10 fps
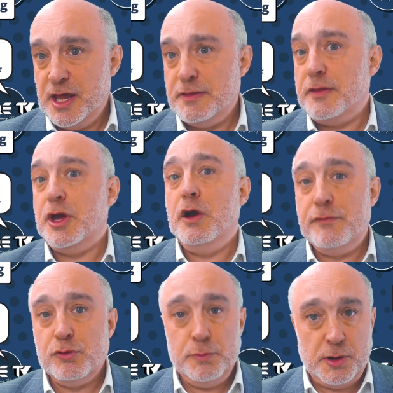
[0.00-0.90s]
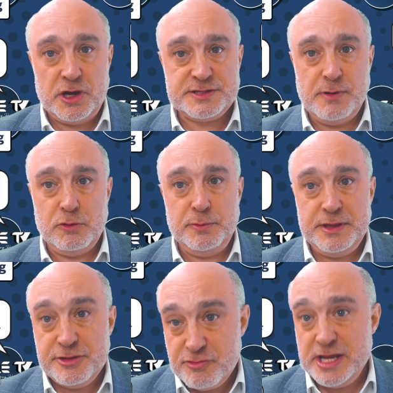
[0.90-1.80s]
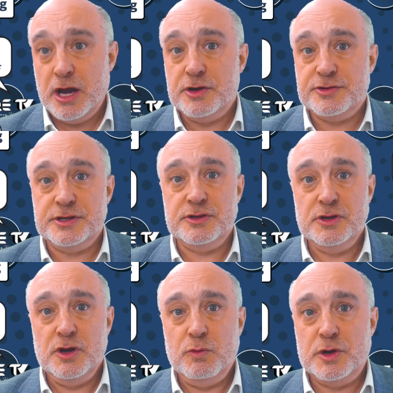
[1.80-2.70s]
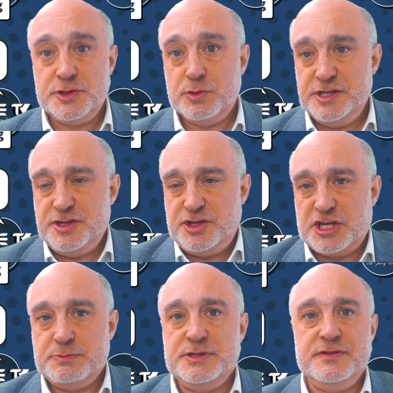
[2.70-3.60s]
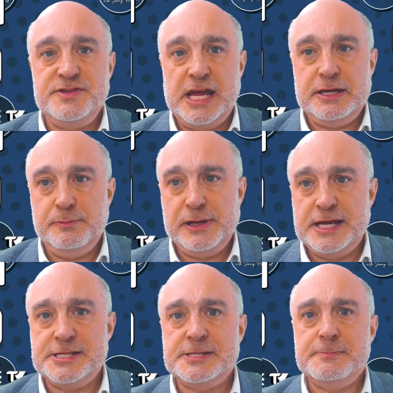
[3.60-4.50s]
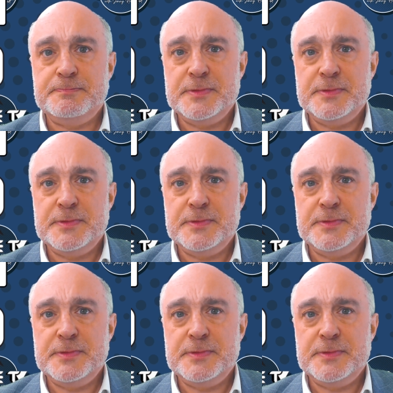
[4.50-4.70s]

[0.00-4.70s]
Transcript: and that the overall pass mark will be 300 once all these adjustments have taken place.